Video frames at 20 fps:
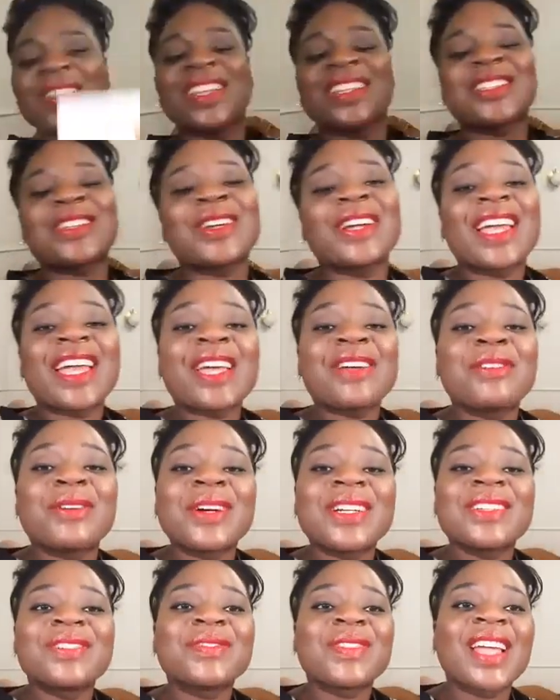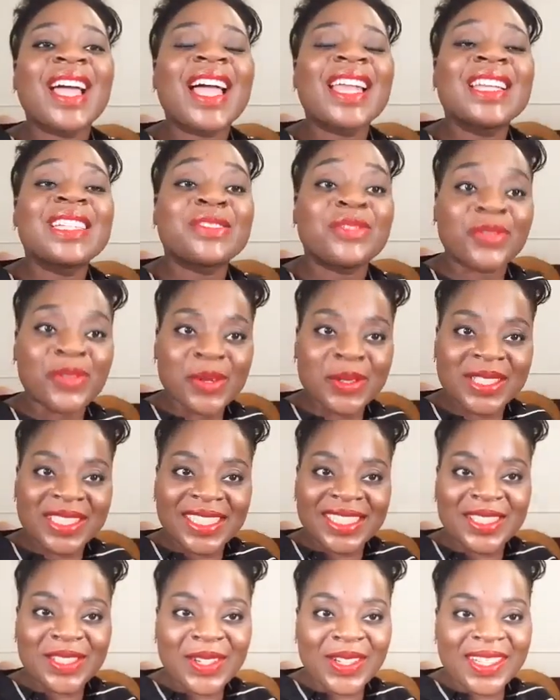So get one, and it's
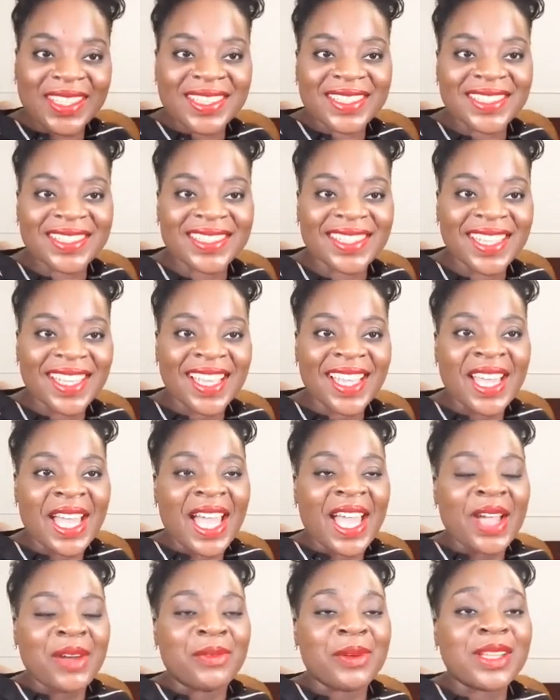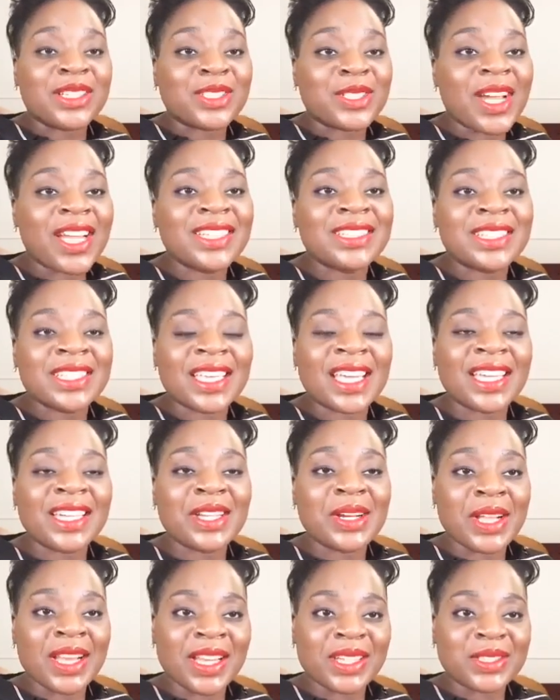$40. We're trying to get it
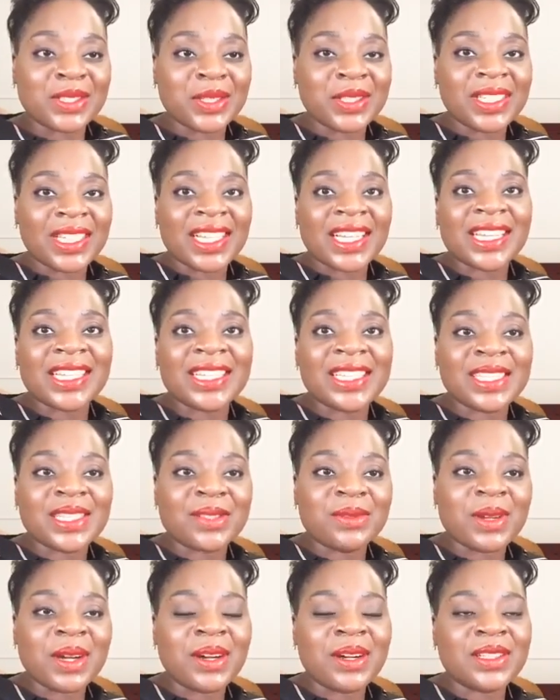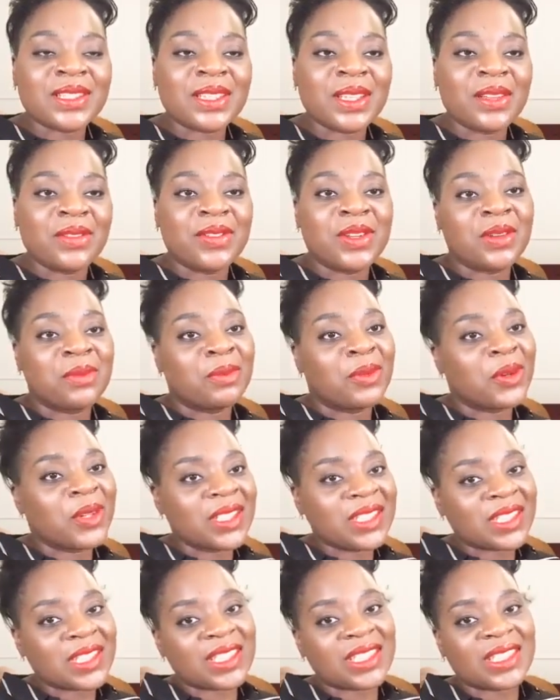electronically as well, so if you're more
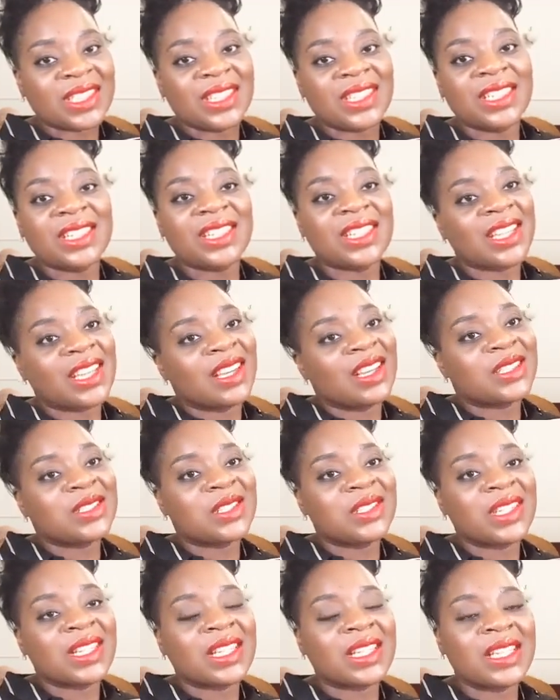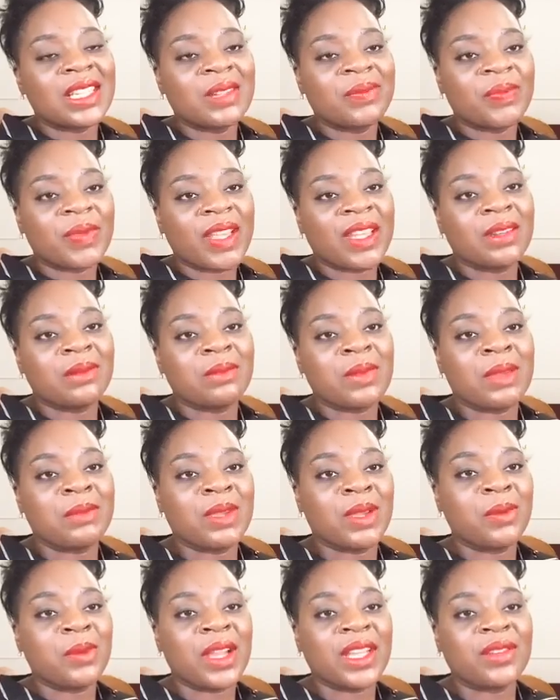interested in it electronically, then maybe
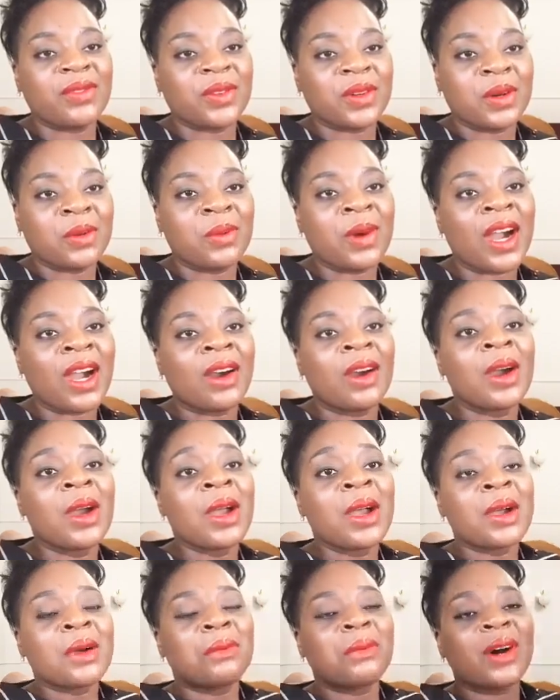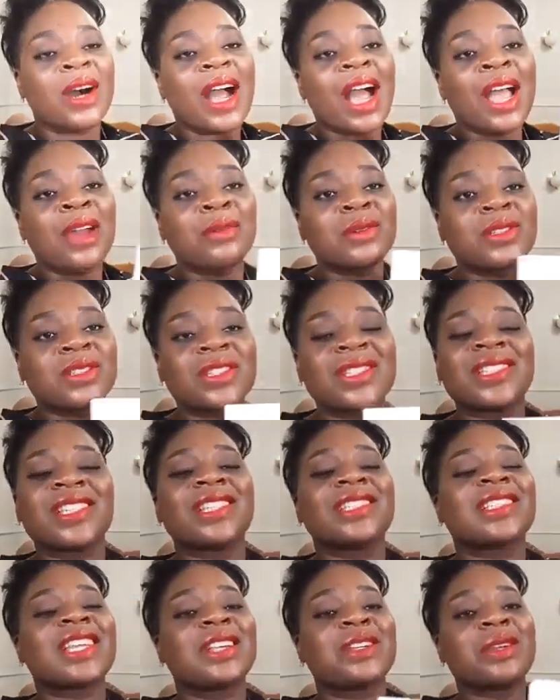wait for a while, but I would
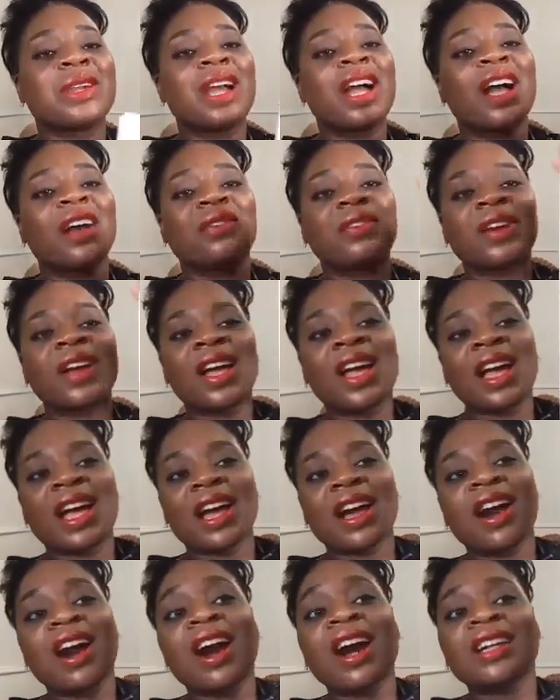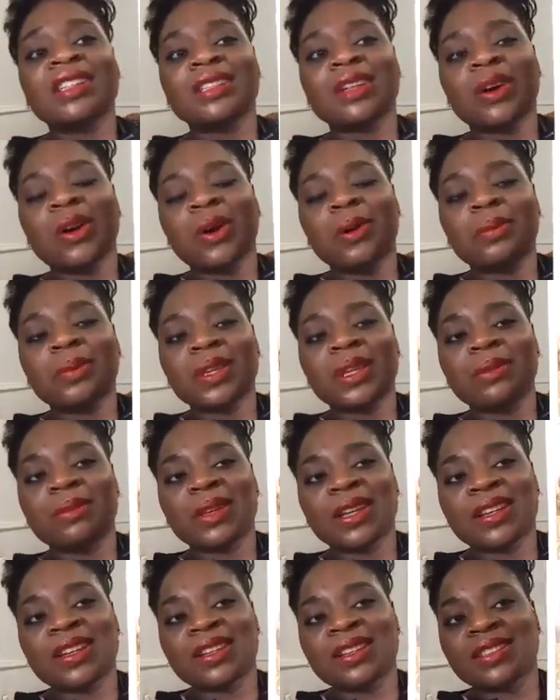suggest that you have a hard copy
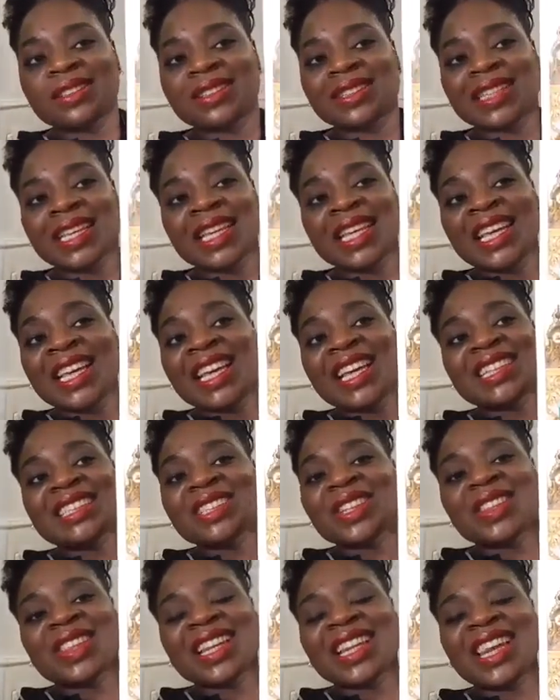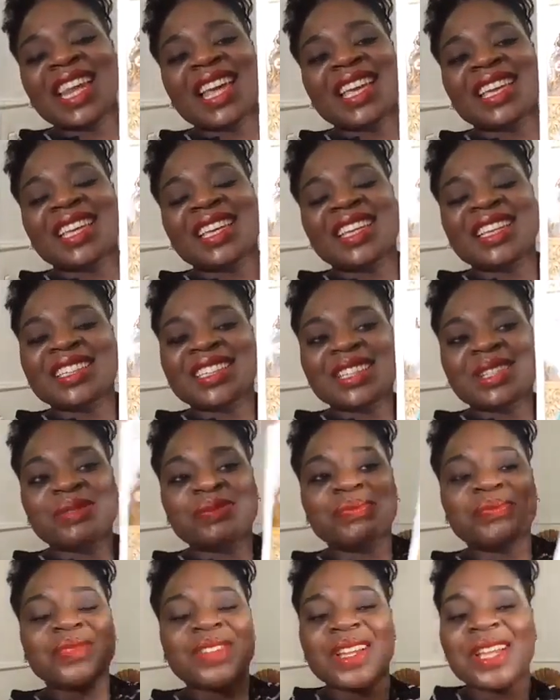because there's nothing like it.
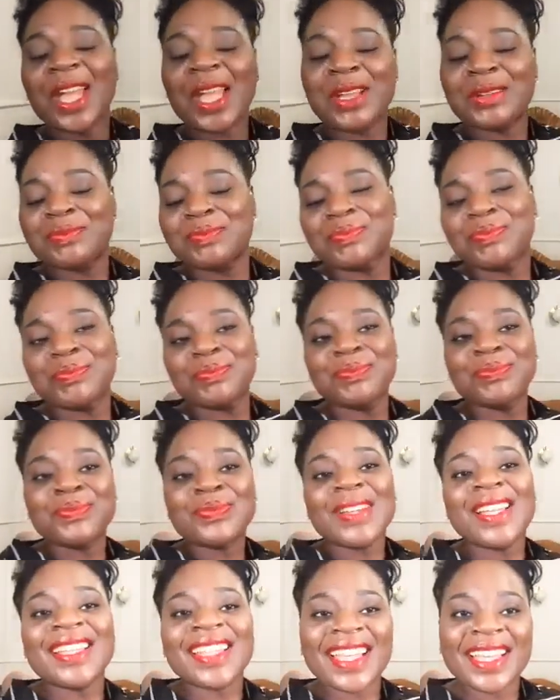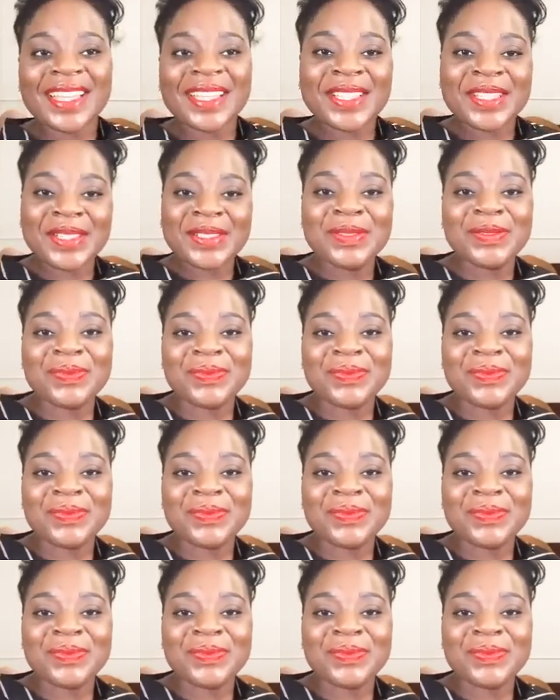Okay, thank you.